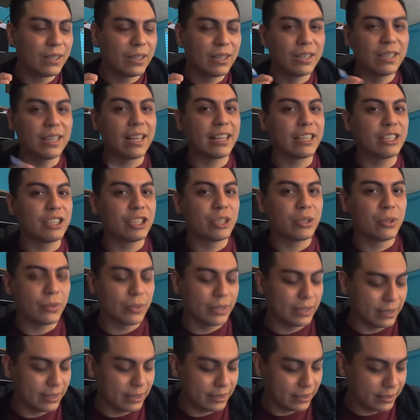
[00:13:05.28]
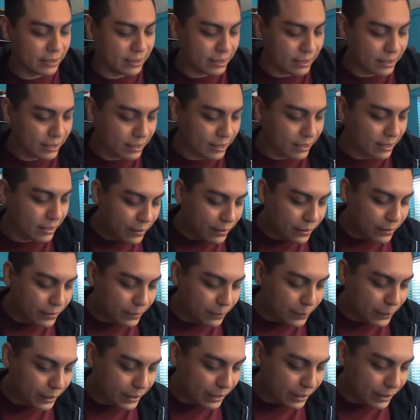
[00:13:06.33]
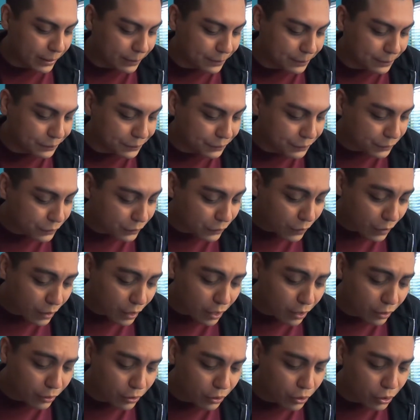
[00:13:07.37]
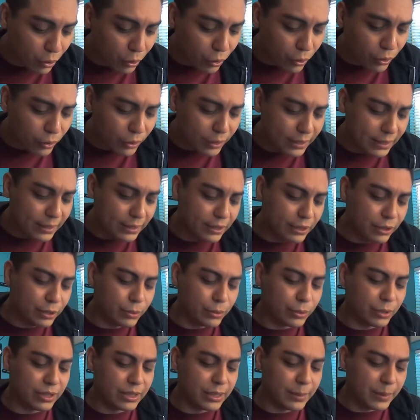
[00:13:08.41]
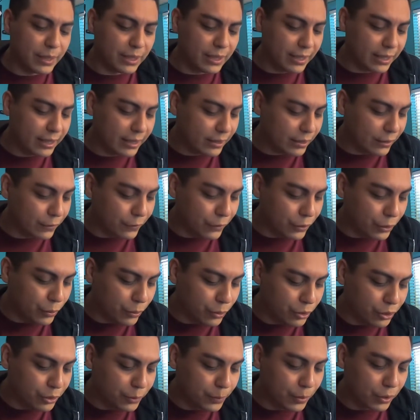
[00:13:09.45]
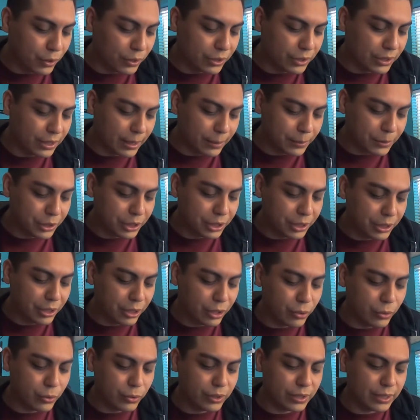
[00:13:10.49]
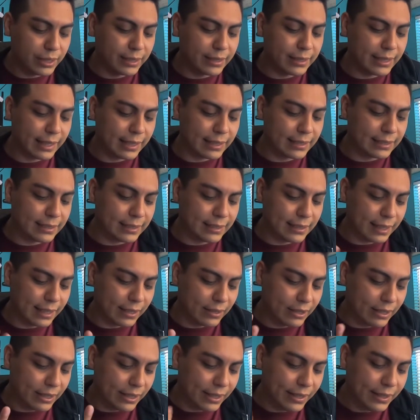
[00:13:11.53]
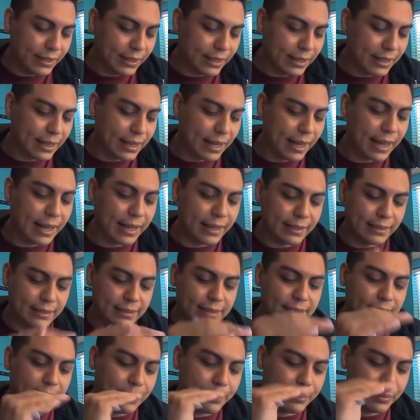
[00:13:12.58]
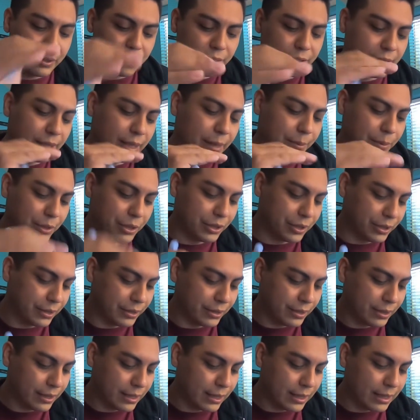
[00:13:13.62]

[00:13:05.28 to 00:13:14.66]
a light show is. But the goal is to stimulate the viewer's perception using dexterity and depth perception.